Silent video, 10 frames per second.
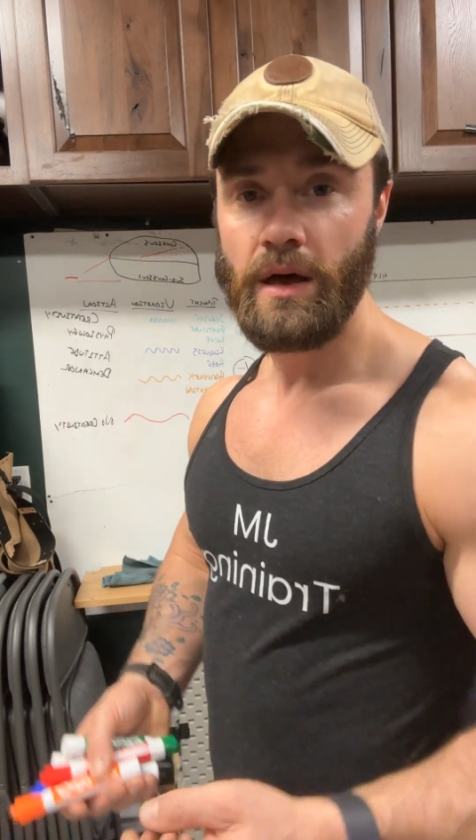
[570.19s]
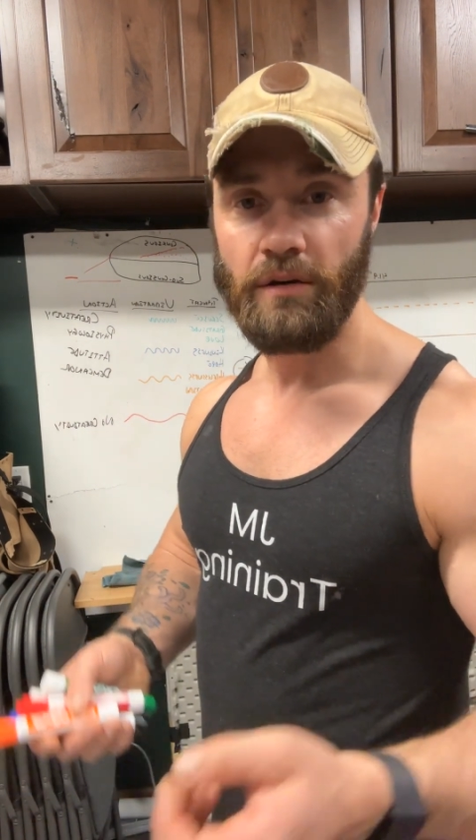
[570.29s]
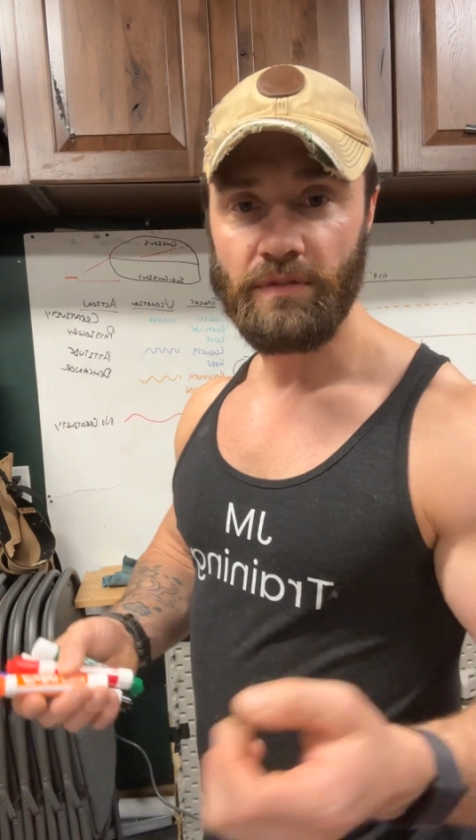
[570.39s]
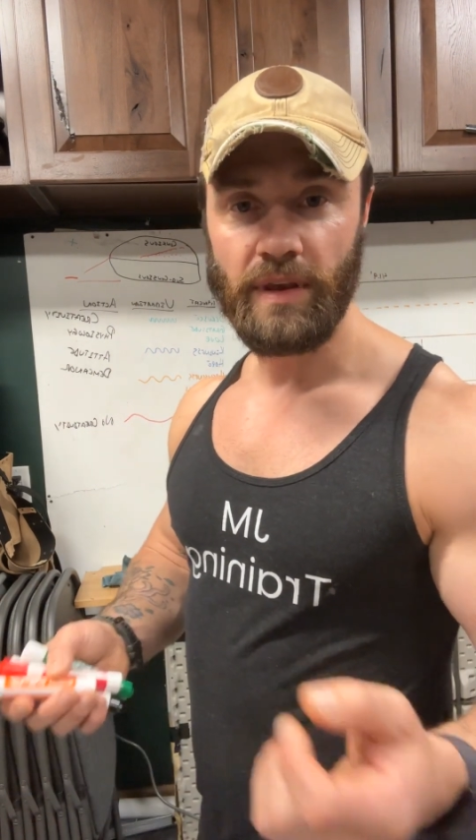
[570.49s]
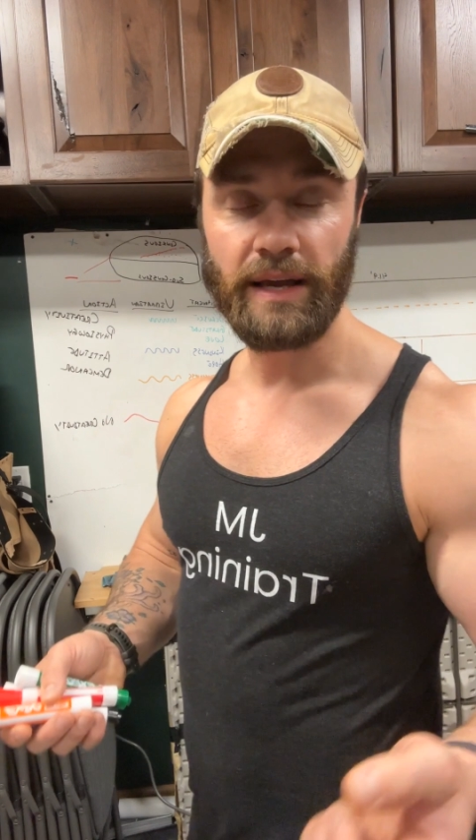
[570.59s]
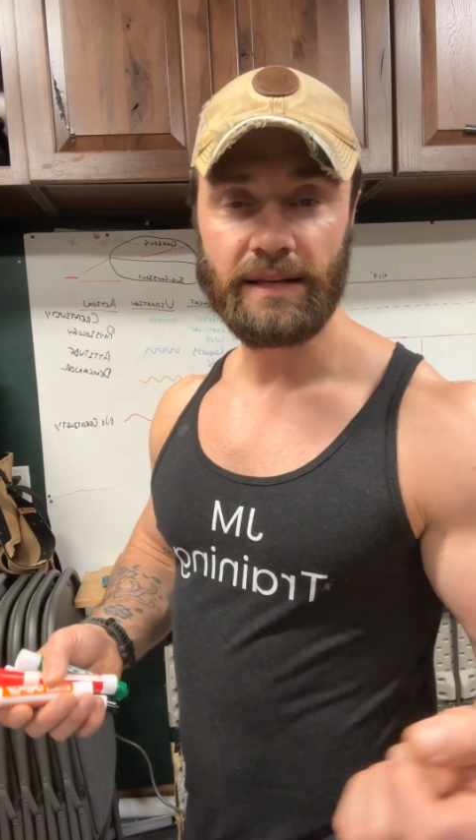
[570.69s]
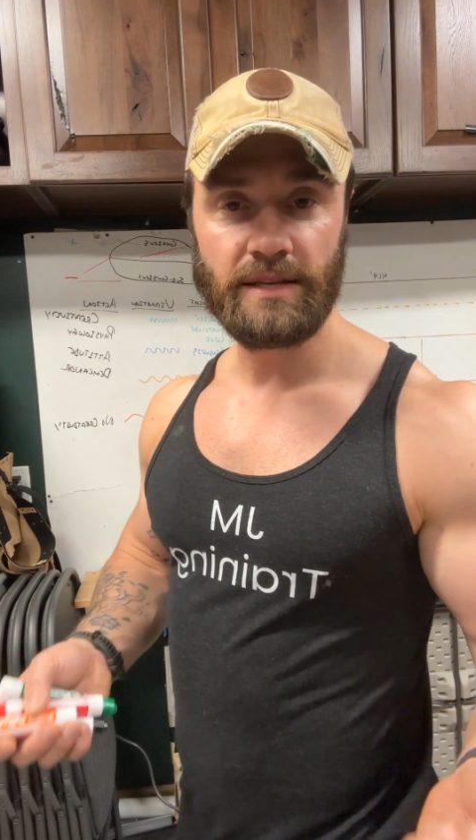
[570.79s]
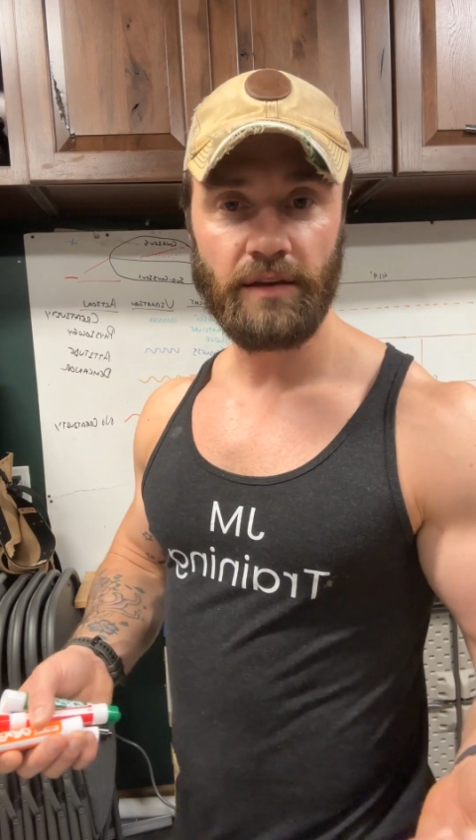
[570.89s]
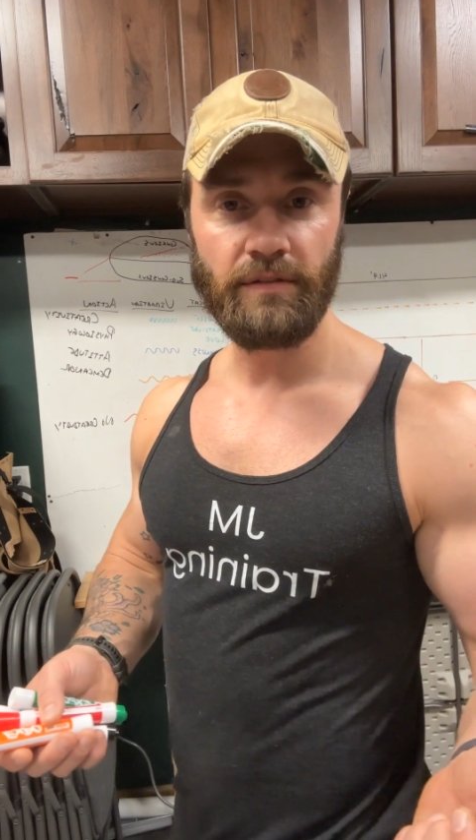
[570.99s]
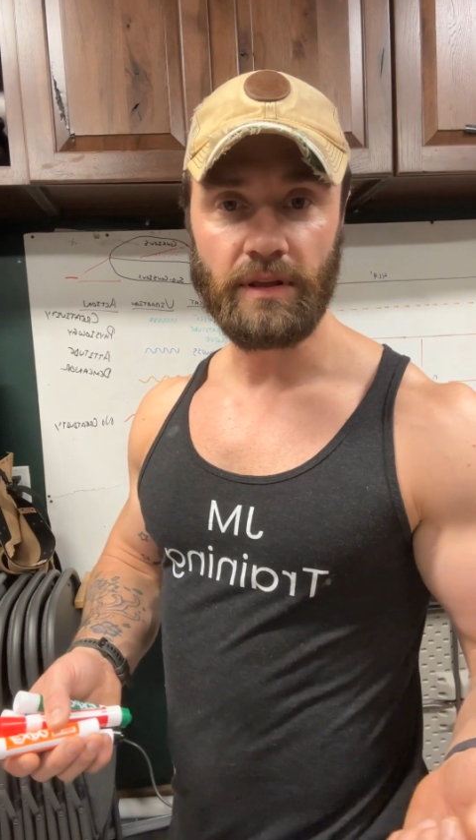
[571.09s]
of
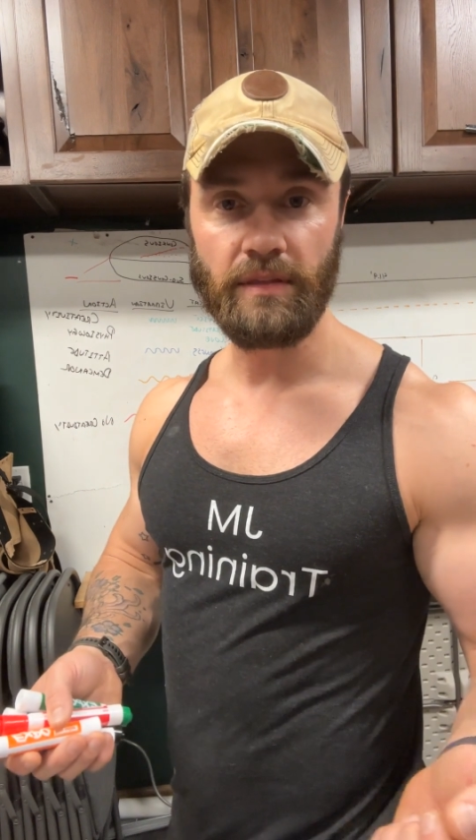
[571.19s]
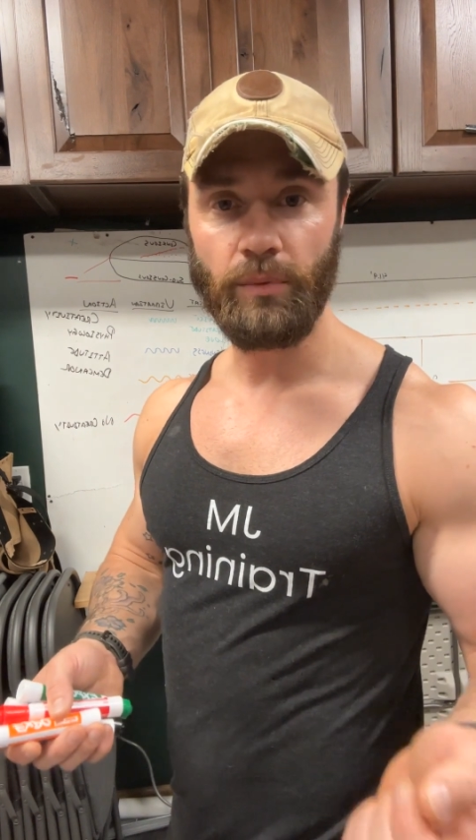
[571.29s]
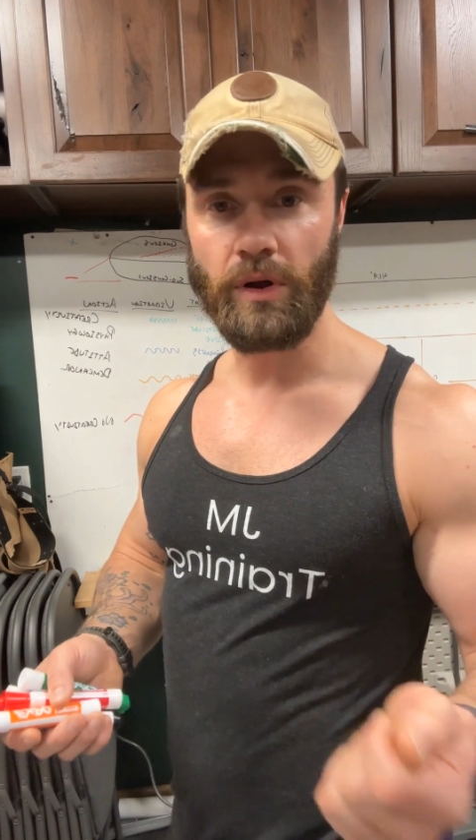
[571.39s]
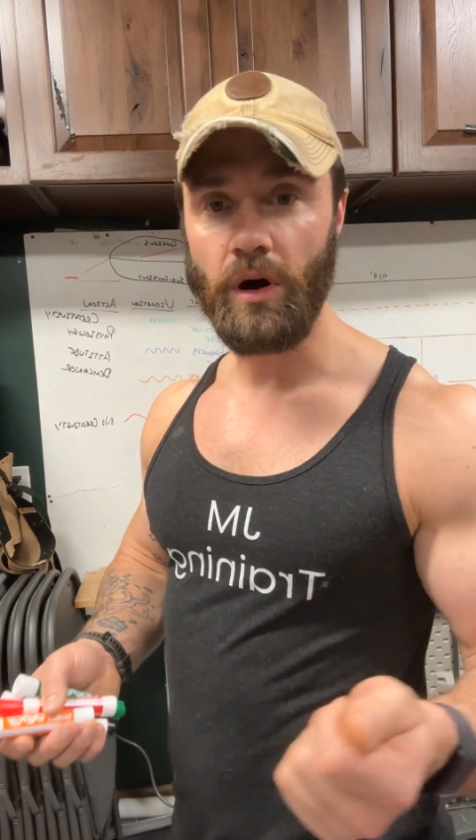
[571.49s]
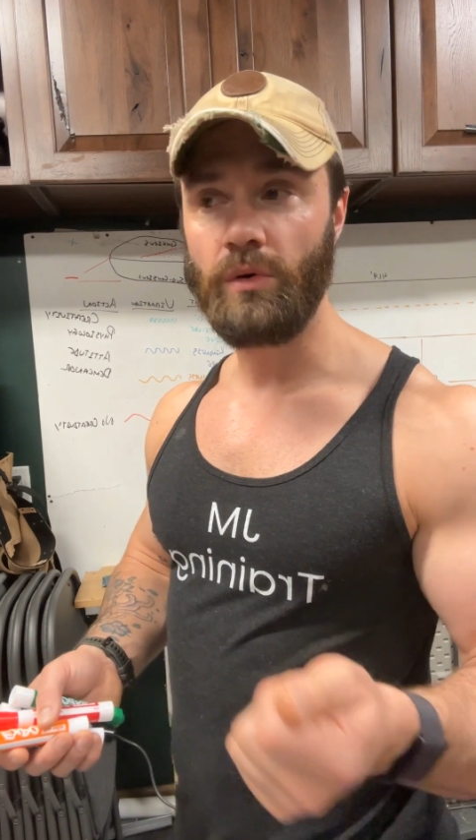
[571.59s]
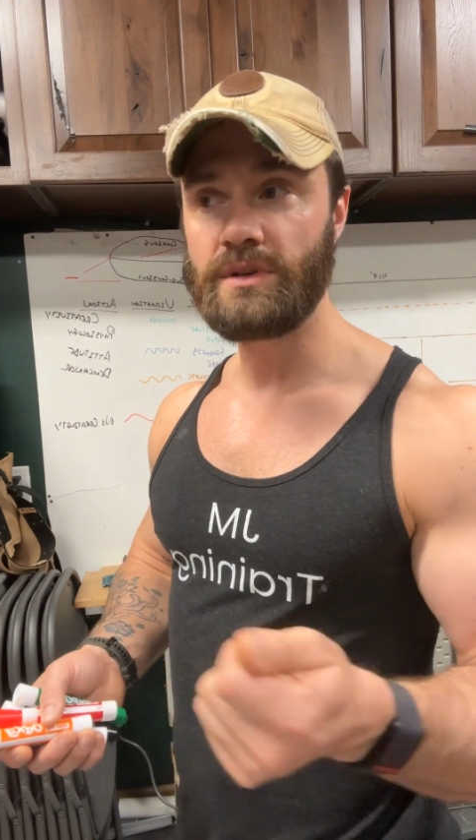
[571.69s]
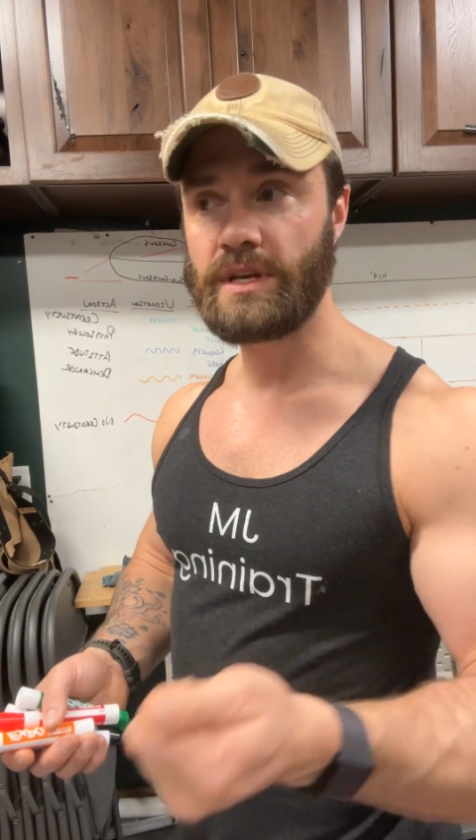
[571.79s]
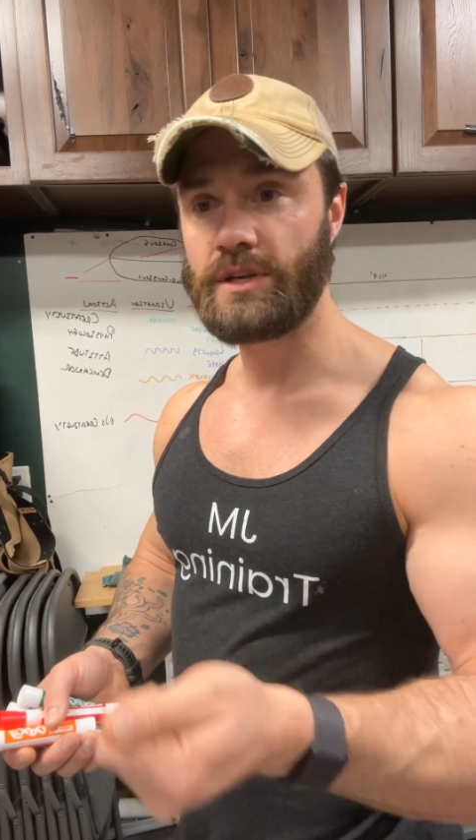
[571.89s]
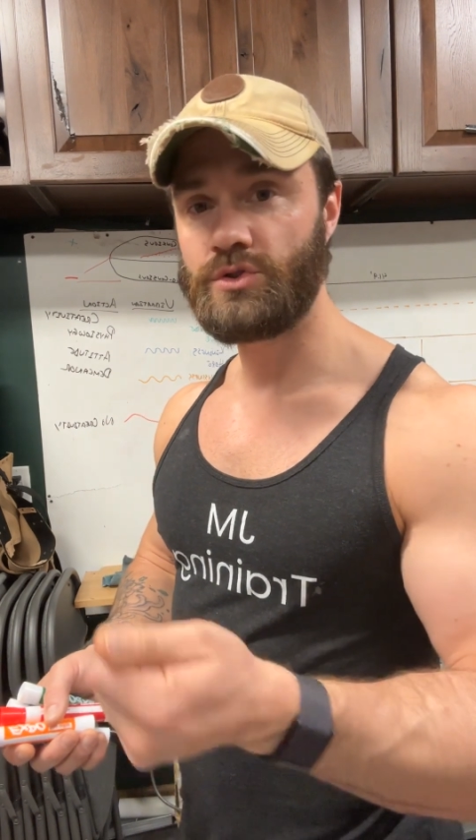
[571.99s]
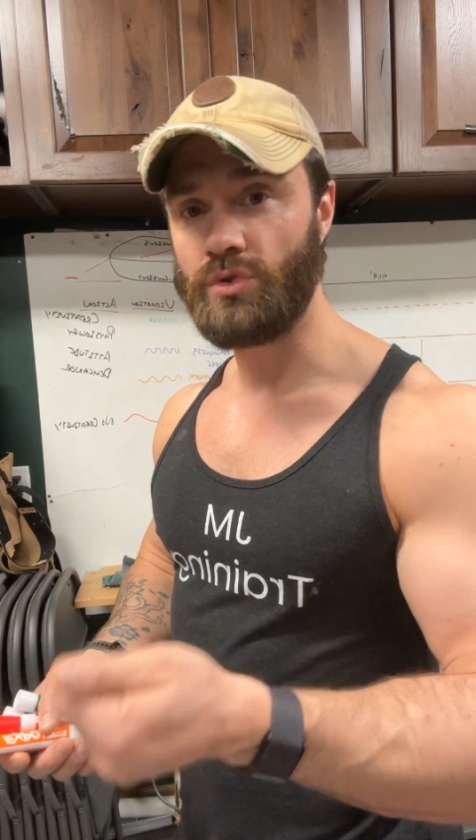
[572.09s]
negativity that we always
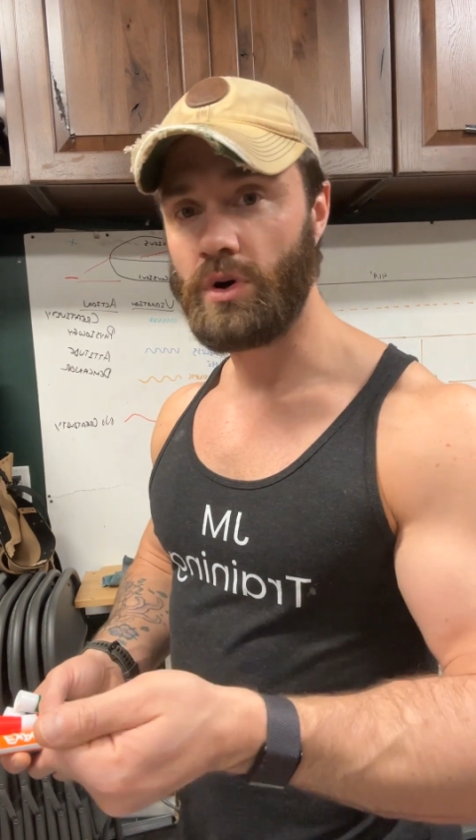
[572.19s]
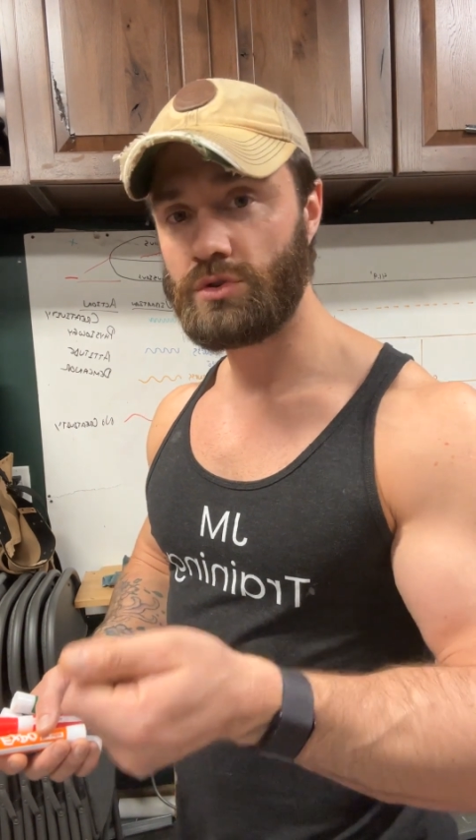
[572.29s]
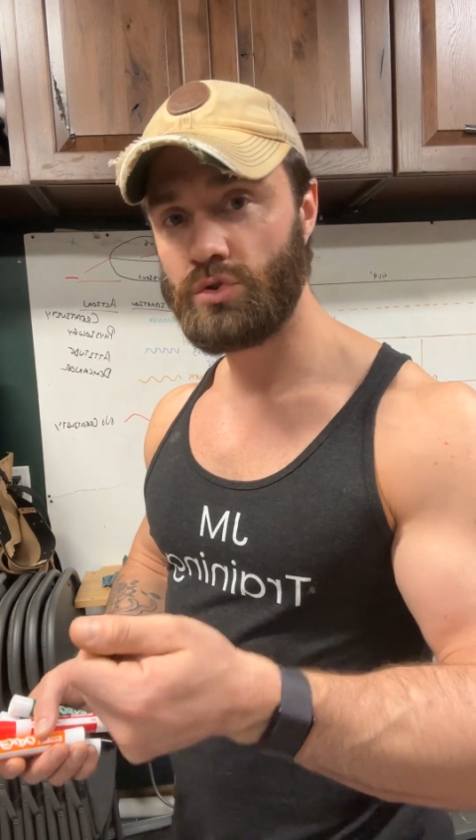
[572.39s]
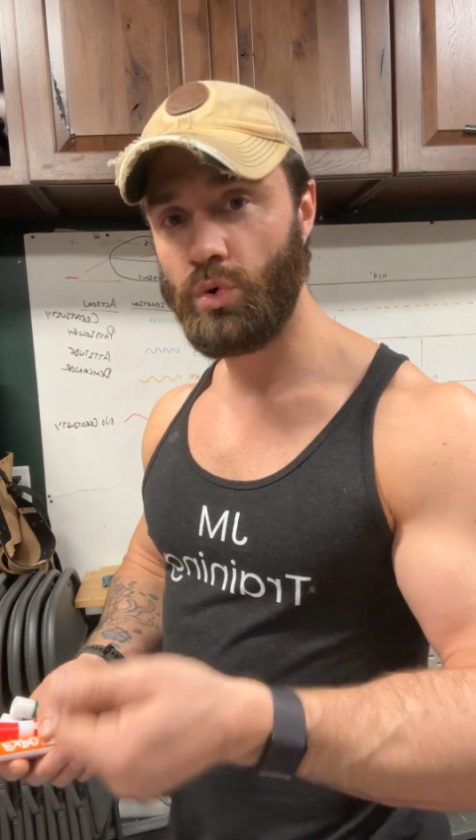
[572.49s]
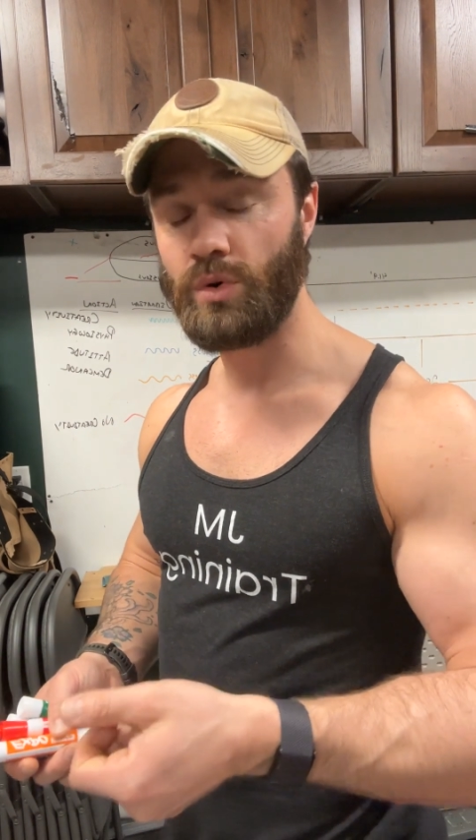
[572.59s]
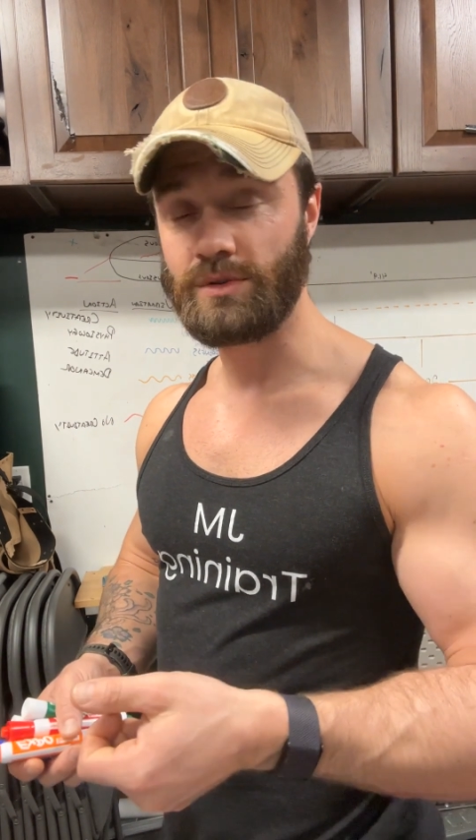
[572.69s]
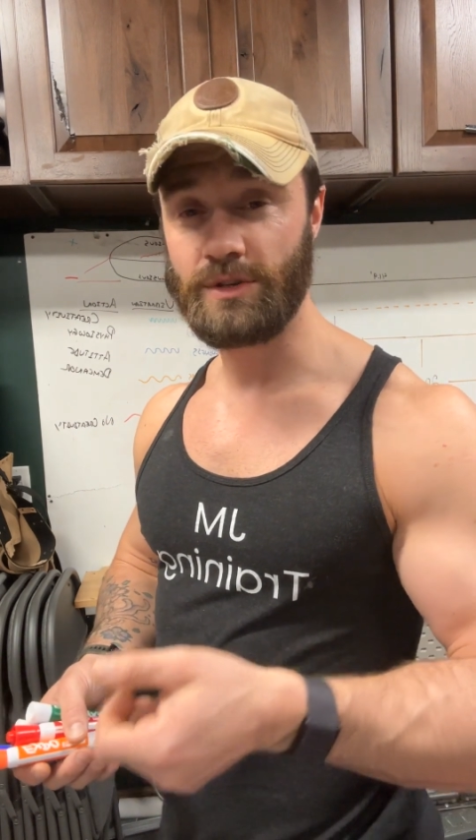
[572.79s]
get drawn towards,